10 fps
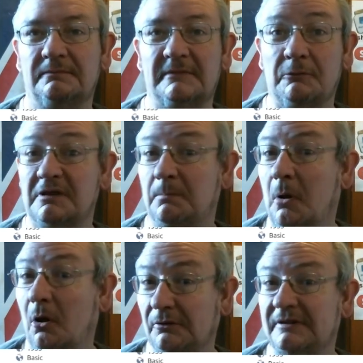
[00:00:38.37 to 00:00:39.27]
There was a
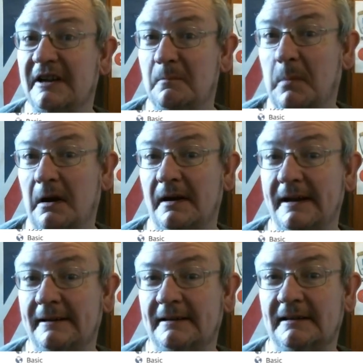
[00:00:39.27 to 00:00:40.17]
pond
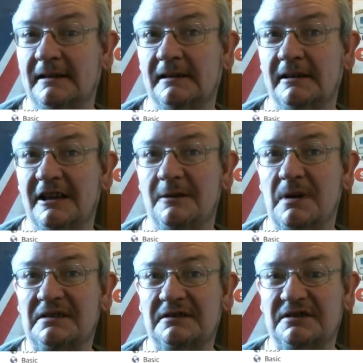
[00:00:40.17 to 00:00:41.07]
nearby. He
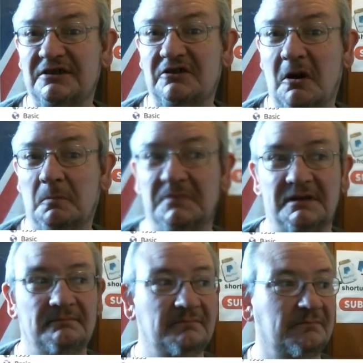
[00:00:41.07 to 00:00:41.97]
must have stopped,
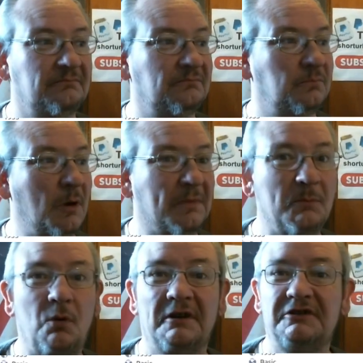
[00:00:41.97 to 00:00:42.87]
probably
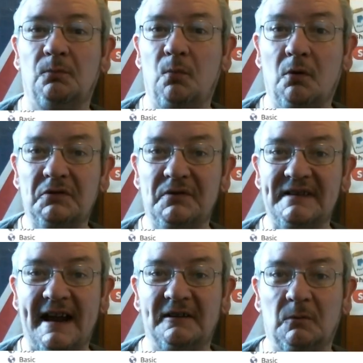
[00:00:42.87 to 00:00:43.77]
wanted to water his
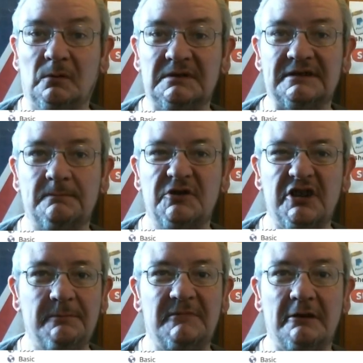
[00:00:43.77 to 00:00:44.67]
animals.
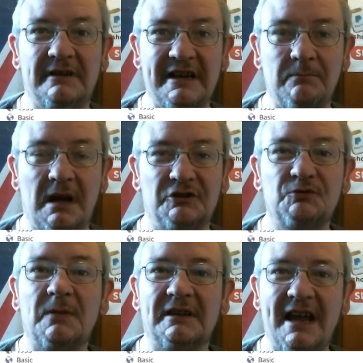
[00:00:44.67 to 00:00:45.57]
Sheep don't need
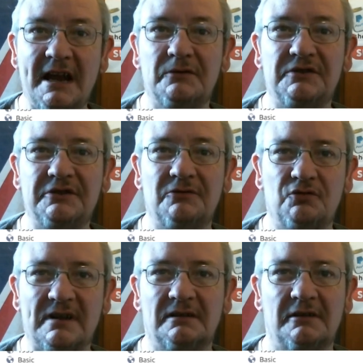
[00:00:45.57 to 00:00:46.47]
much, but cows do
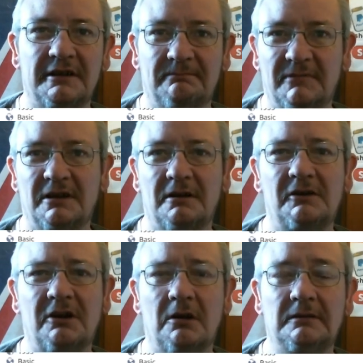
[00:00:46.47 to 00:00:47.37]
drink, like, you know, a
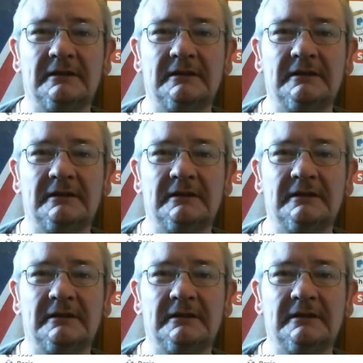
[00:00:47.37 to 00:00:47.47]
lot.